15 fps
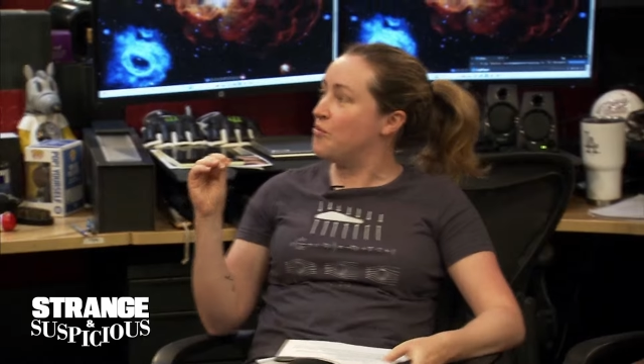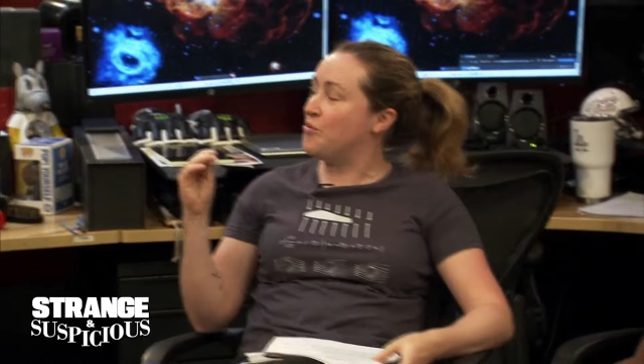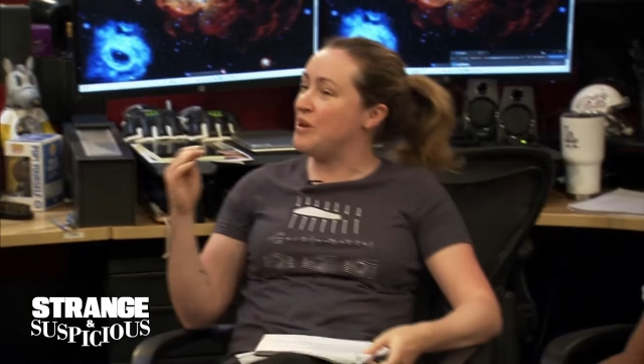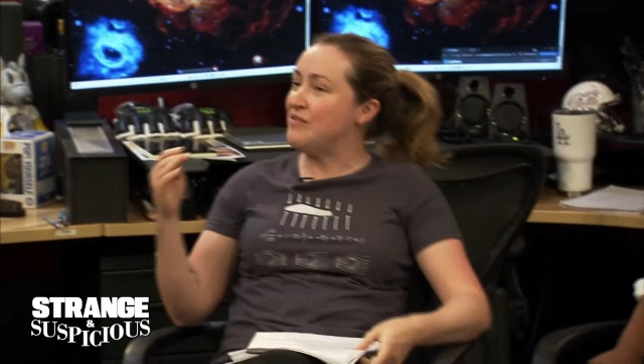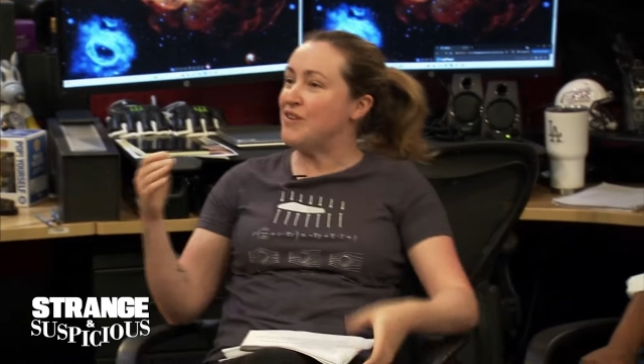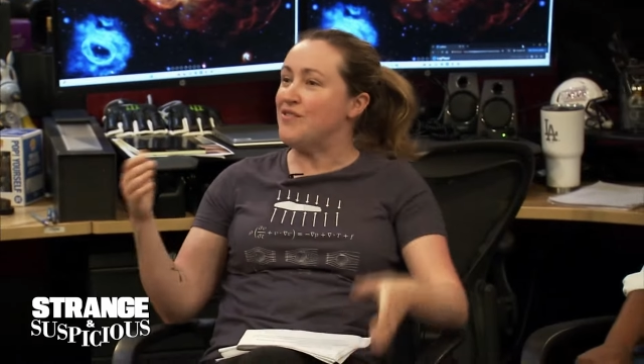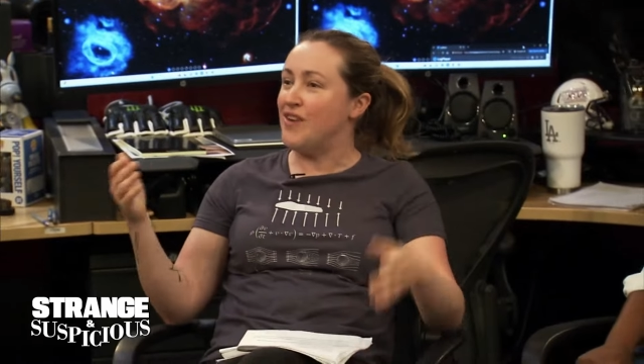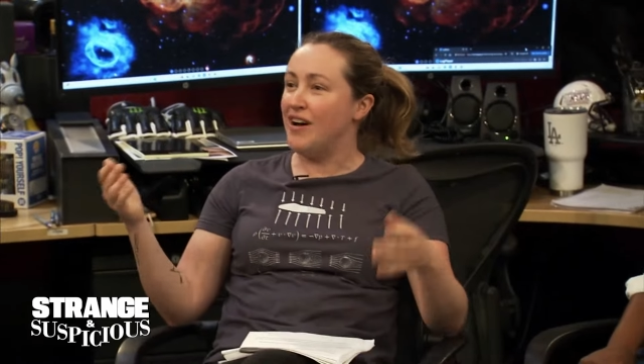
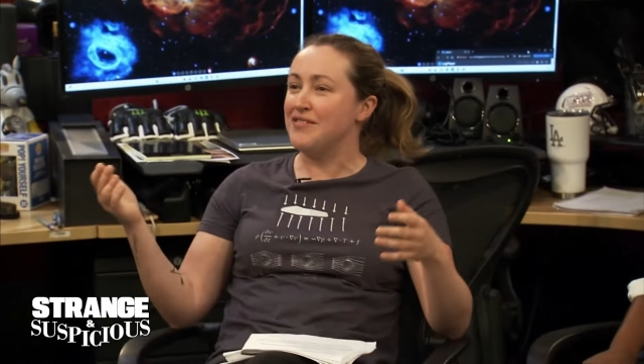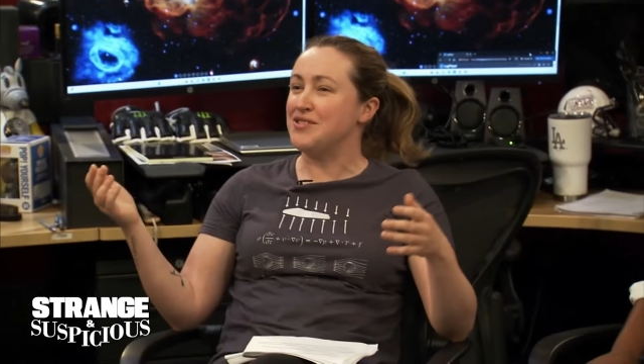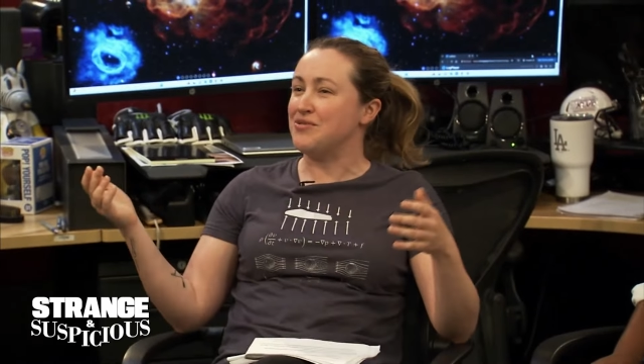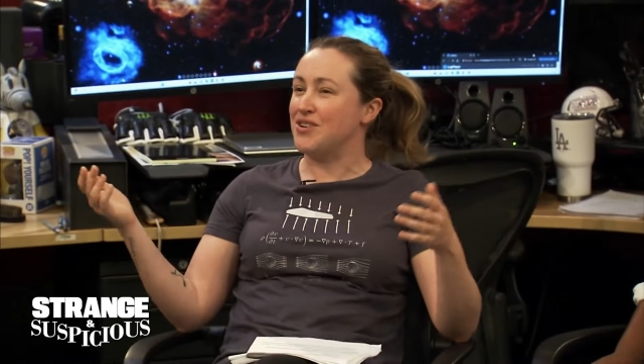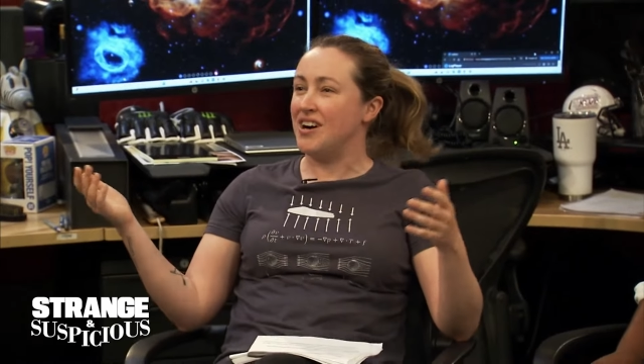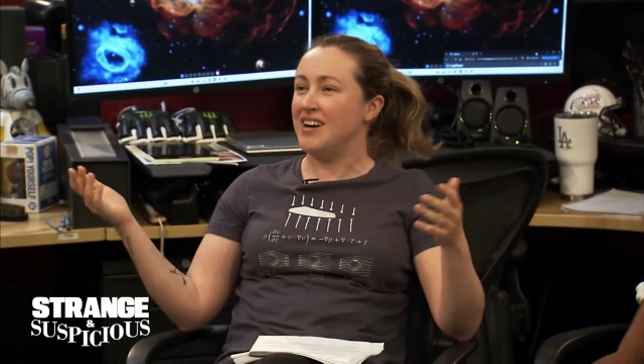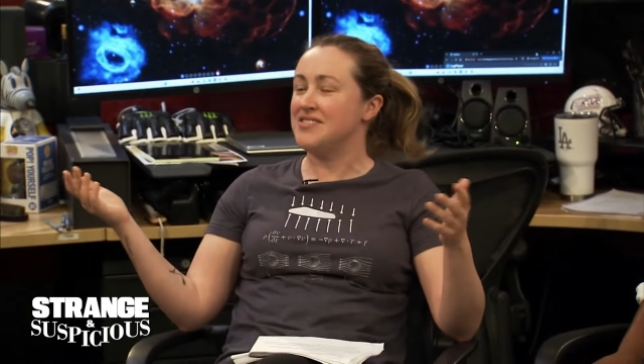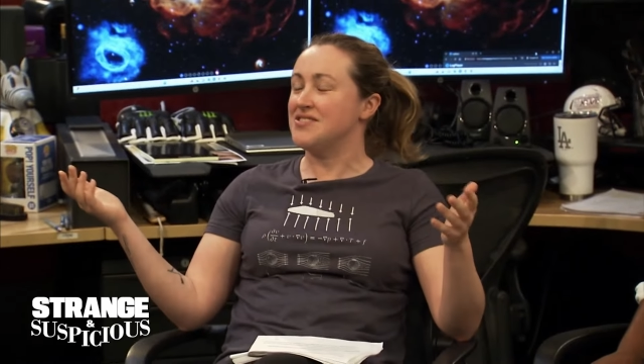we've evolved
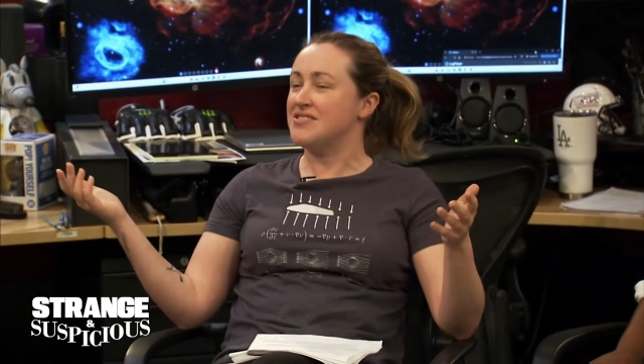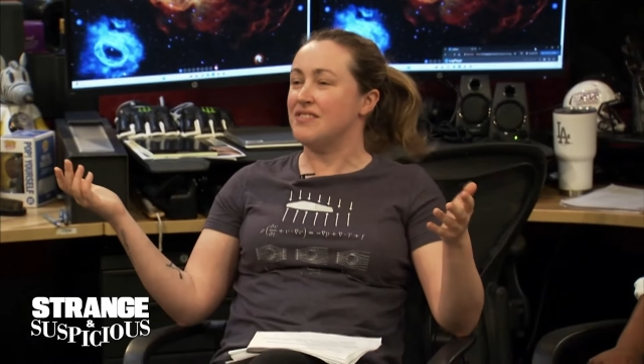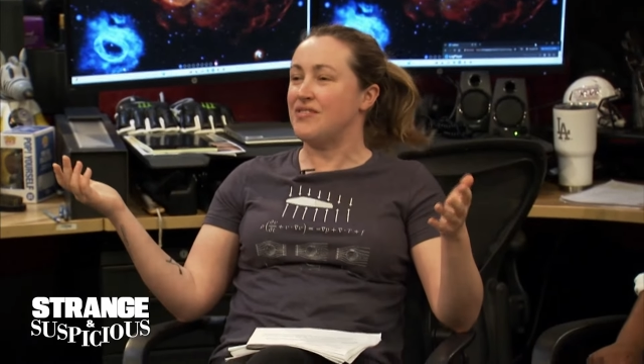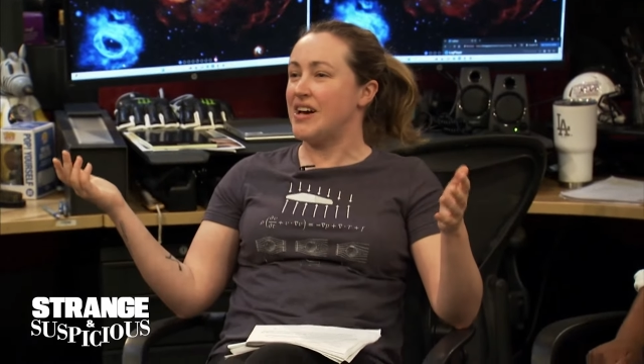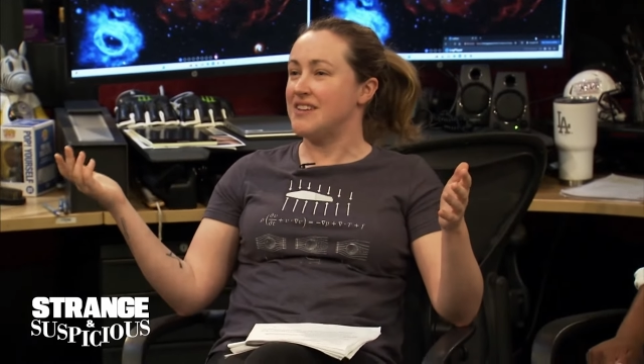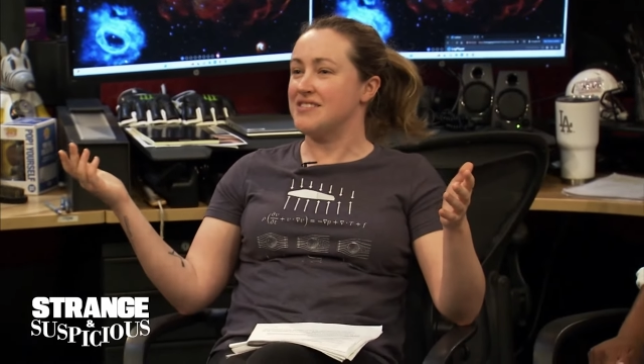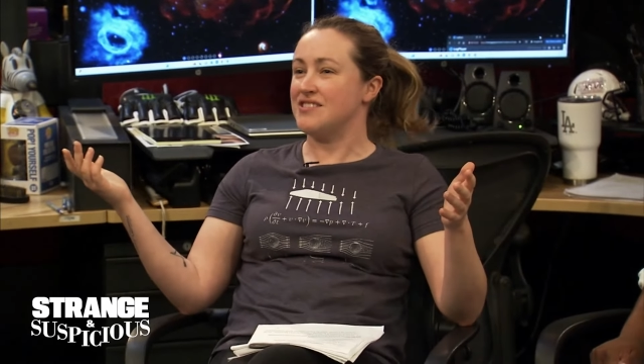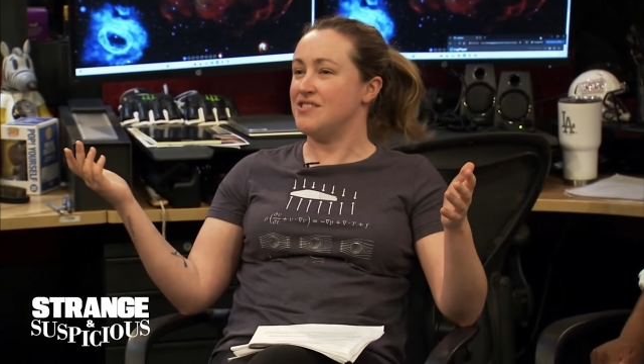over hundreds of
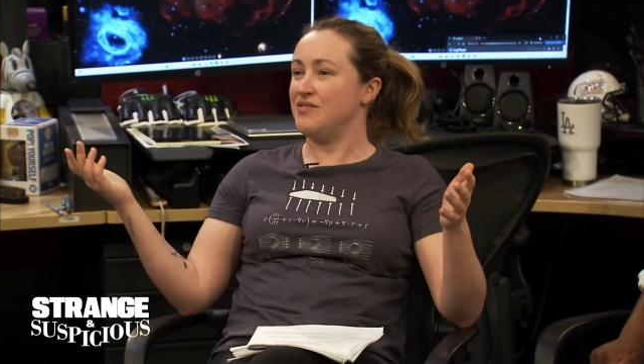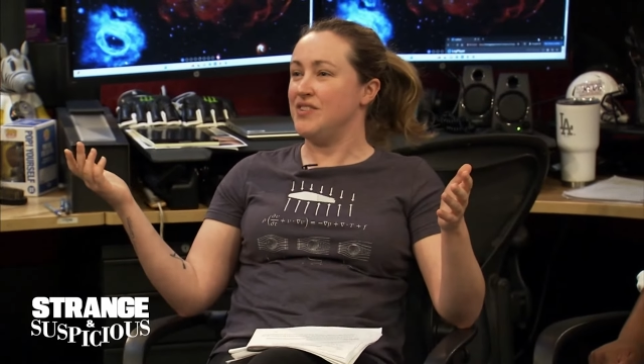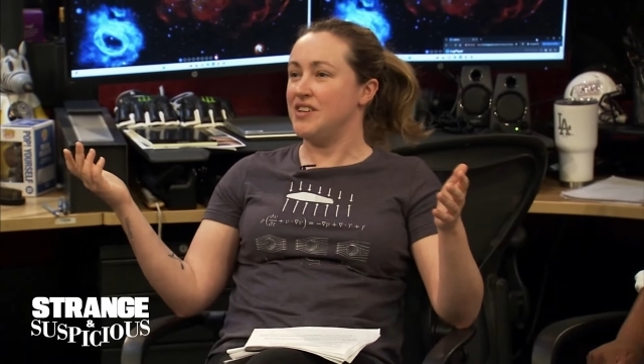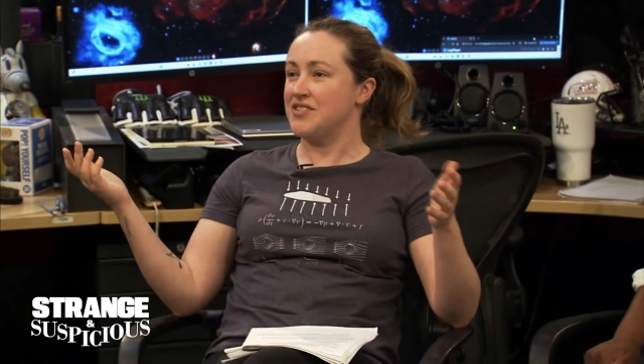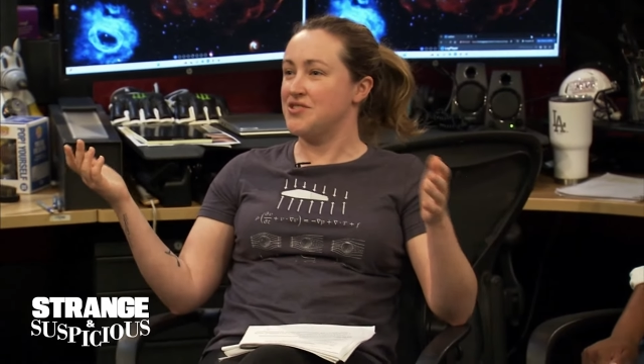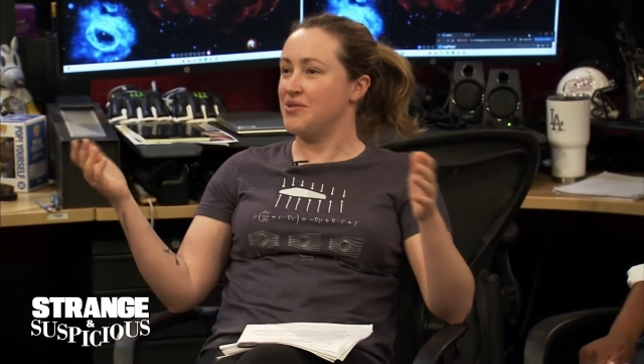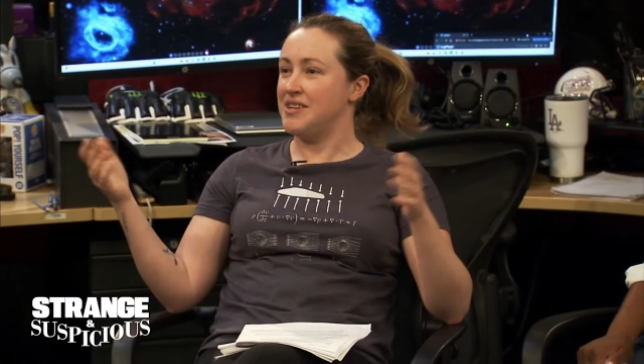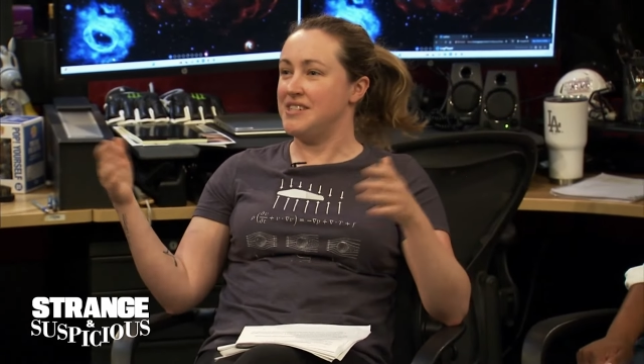thousands of
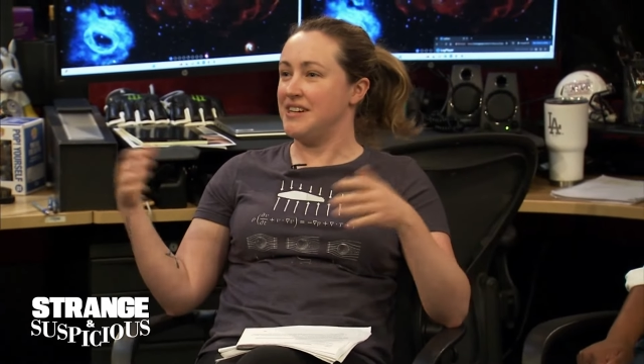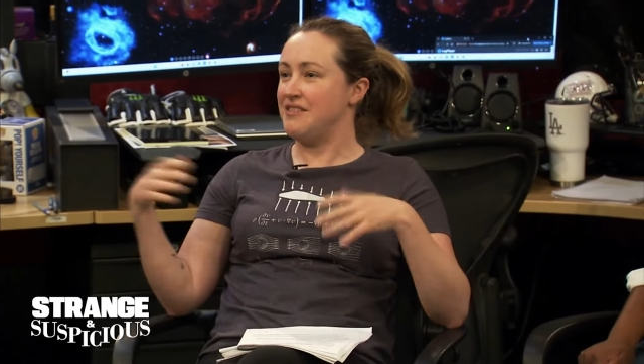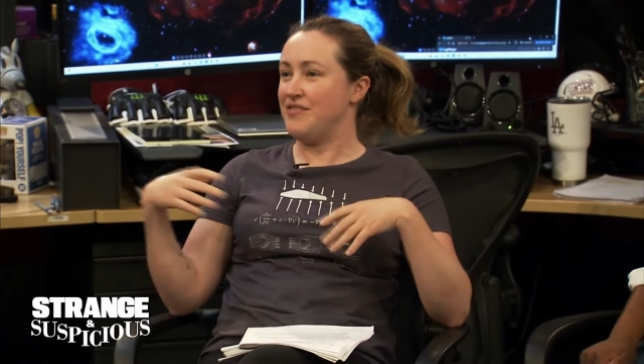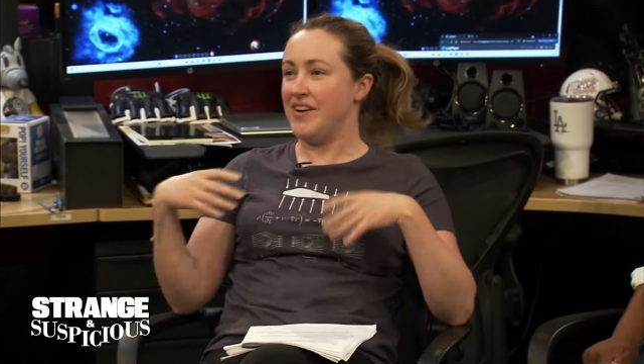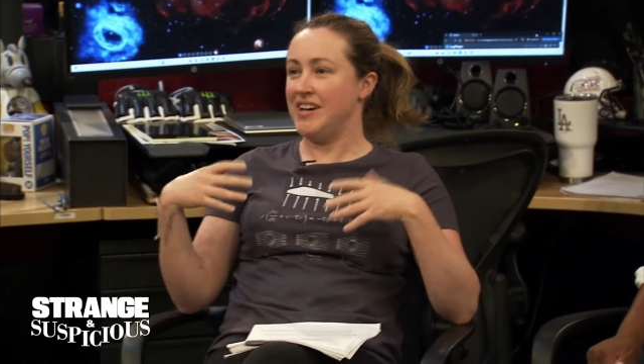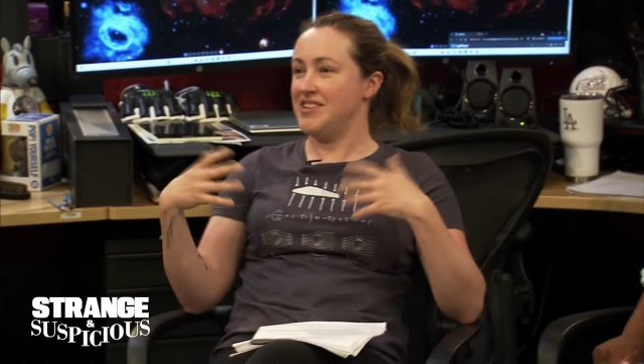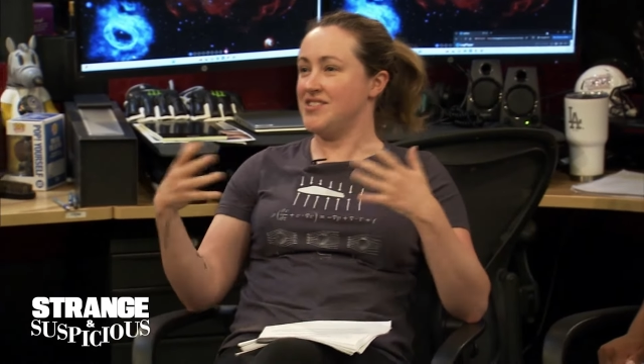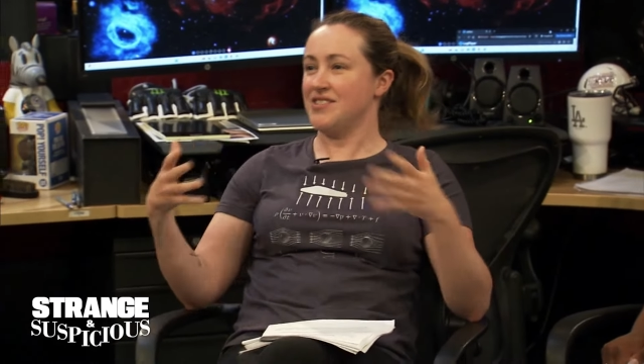years to identify each